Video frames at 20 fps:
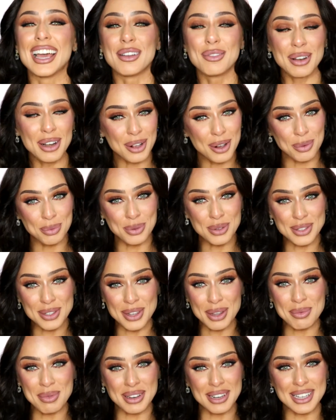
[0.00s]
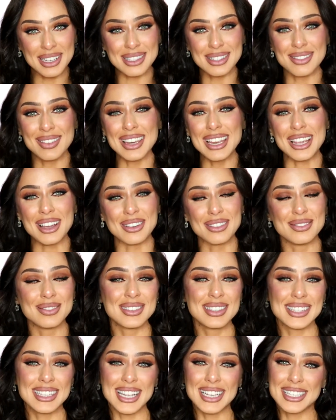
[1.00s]
I really hope to see you in my next video.
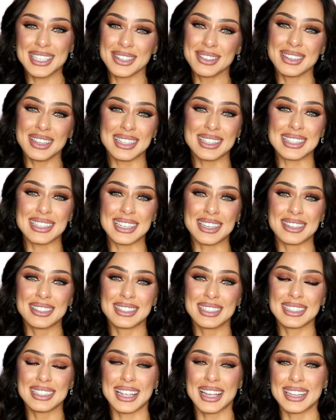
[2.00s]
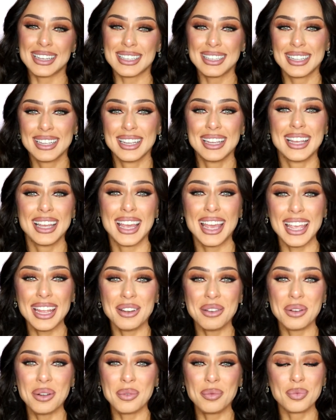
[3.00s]
Stay tuned and see you till then. Hey,
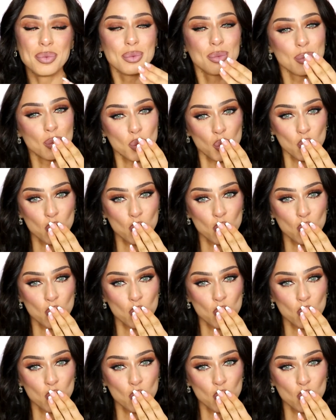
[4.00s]
dorm!